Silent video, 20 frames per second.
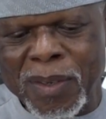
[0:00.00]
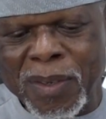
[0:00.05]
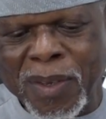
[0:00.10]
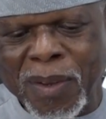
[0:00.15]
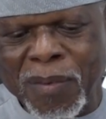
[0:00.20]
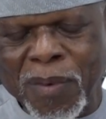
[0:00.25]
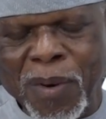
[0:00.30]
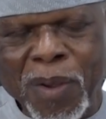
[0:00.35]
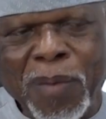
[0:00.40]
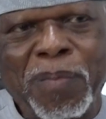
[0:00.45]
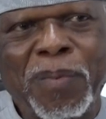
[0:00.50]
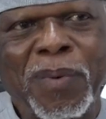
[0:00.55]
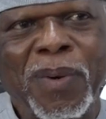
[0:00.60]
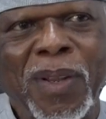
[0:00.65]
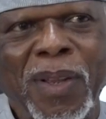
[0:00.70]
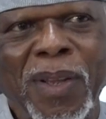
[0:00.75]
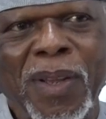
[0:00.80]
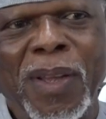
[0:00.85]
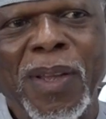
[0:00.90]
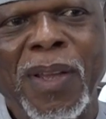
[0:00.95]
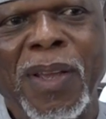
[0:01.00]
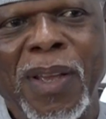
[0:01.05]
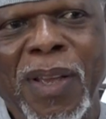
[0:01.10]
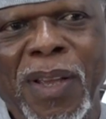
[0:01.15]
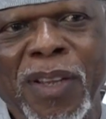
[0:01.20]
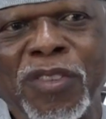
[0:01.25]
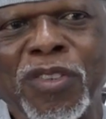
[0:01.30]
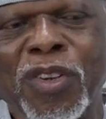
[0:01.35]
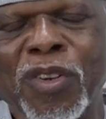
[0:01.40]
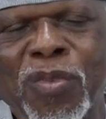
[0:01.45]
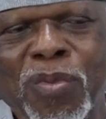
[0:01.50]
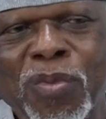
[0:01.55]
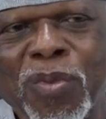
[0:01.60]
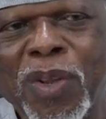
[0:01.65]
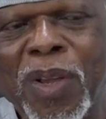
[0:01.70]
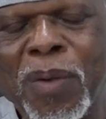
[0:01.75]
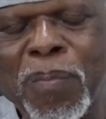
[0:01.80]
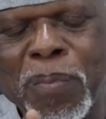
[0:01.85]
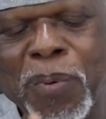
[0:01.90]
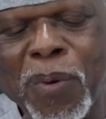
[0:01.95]
develop a short
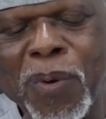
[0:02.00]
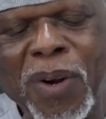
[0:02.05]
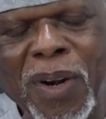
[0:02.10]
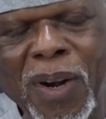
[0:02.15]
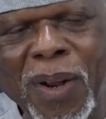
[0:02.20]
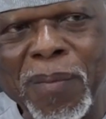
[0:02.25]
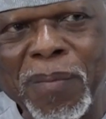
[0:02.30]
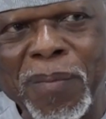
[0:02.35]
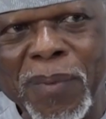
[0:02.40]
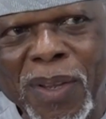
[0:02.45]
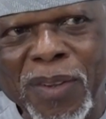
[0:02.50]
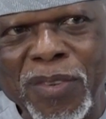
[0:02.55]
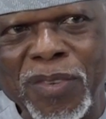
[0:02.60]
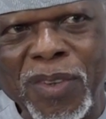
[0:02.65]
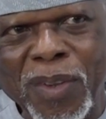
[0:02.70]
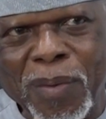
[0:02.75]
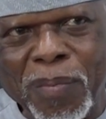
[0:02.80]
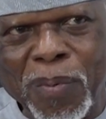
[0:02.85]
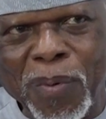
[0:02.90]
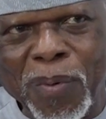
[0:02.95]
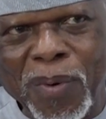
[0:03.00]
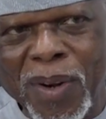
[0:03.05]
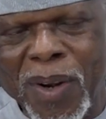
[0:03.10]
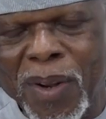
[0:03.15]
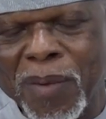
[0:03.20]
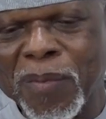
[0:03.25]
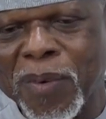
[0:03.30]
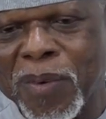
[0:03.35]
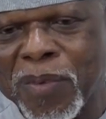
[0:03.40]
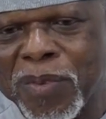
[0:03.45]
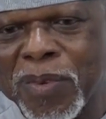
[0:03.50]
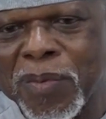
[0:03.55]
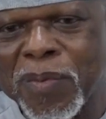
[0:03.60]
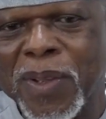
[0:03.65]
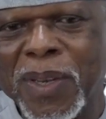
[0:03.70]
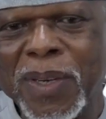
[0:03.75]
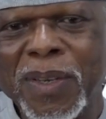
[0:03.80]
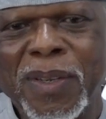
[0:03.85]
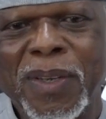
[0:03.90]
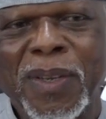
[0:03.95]
program. Yes, the program of
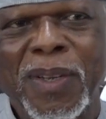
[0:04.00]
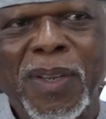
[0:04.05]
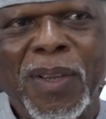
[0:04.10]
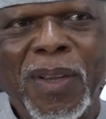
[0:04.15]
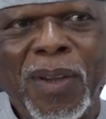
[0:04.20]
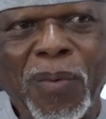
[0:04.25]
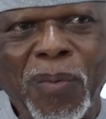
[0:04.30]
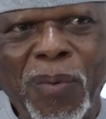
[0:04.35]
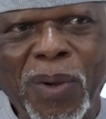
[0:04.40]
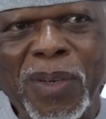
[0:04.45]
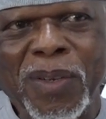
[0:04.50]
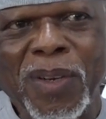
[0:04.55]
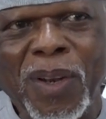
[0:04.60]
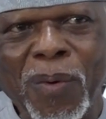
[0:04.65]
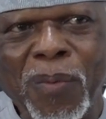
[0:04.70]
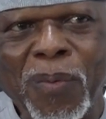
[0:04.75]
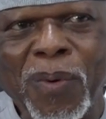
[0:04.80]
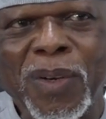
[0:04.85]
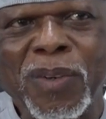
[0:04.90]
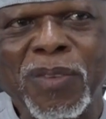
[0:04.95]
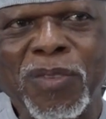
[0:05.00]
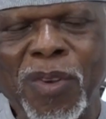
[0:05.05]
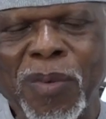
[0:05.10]
what and what